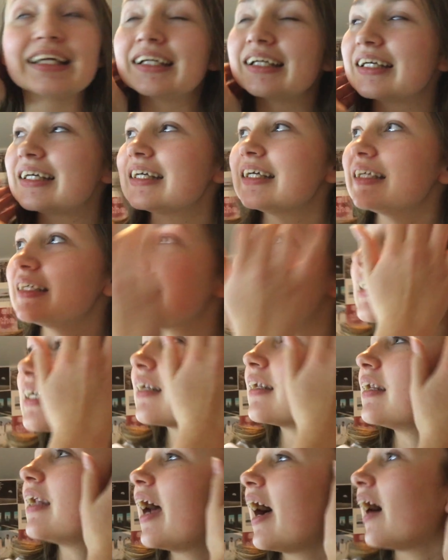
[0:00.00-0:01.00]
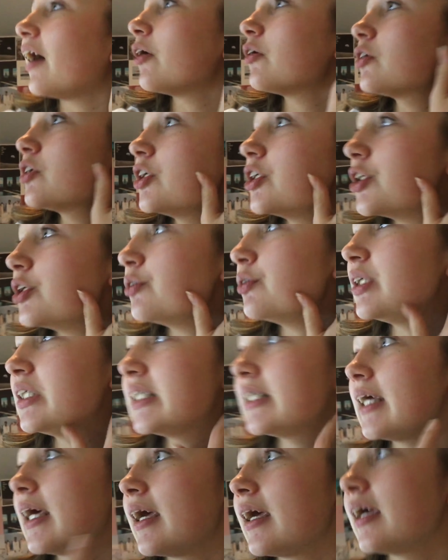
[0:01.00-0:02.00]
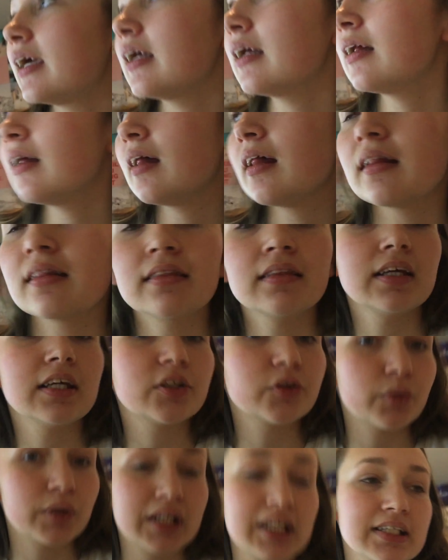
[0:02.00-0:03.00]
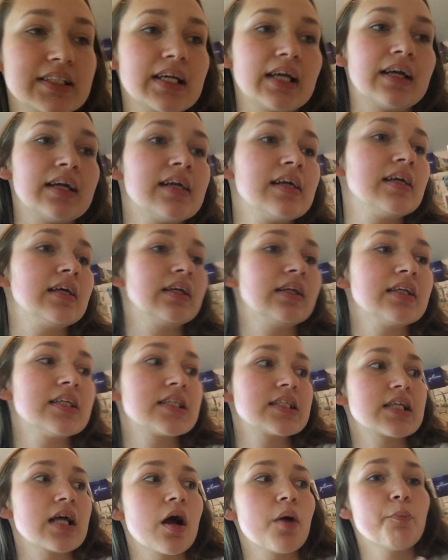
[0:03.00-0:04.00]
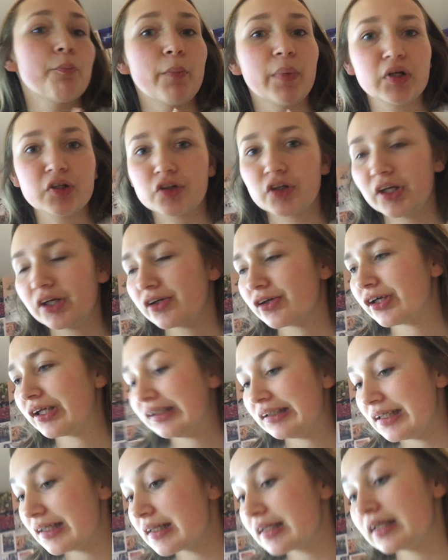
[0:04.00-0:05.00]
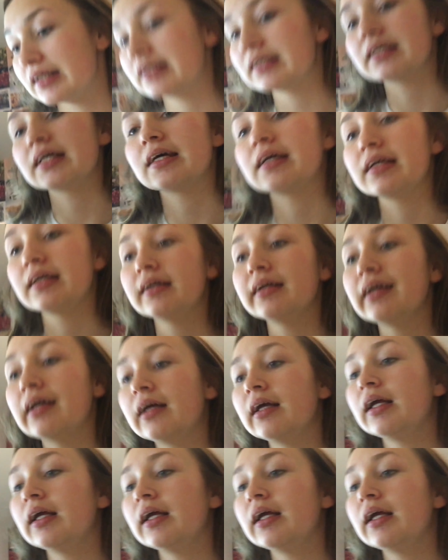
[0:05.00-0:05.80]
It is now Tuesday, the 22nd. It is much later into the day.